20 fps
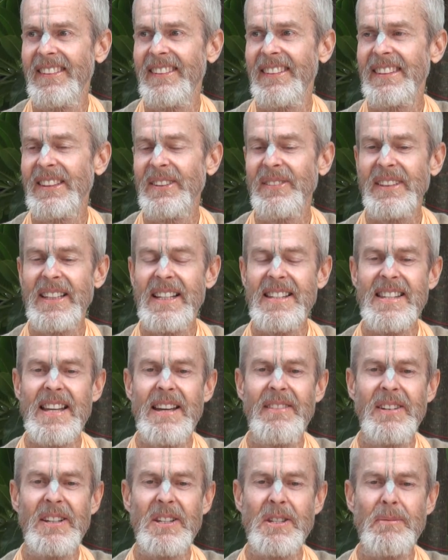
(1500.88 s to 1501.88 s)
Sometimes they
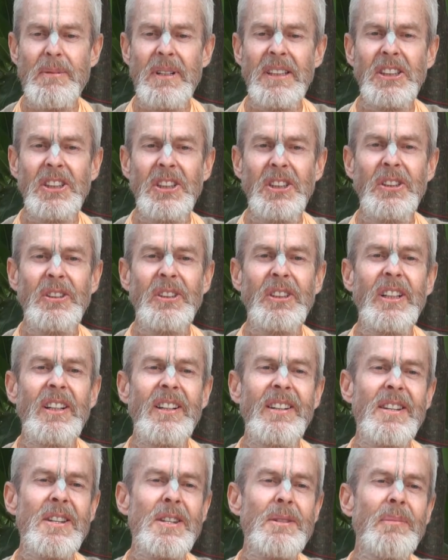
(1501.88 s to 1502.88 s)
have an expression, your
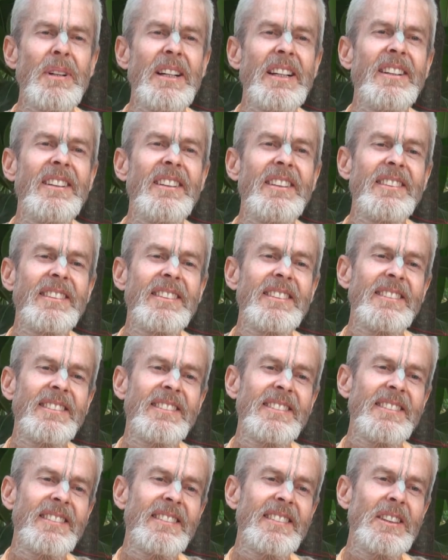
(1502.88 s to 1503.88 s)
heart is my heart,
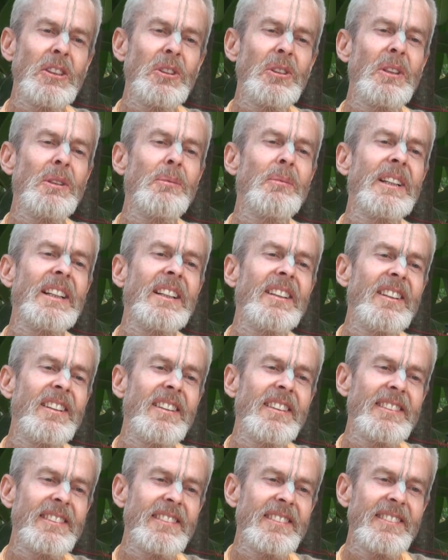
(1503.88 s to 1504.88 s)
you're in my
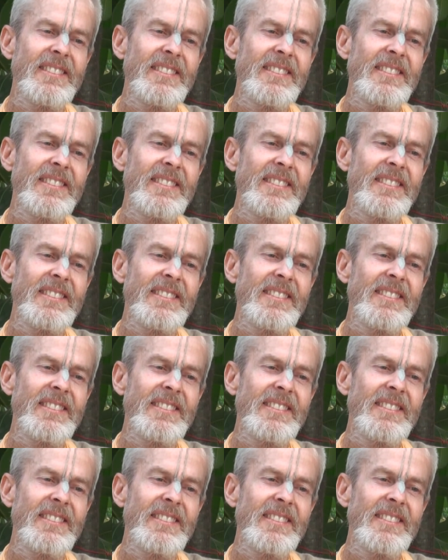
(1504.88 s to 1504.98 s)
heart,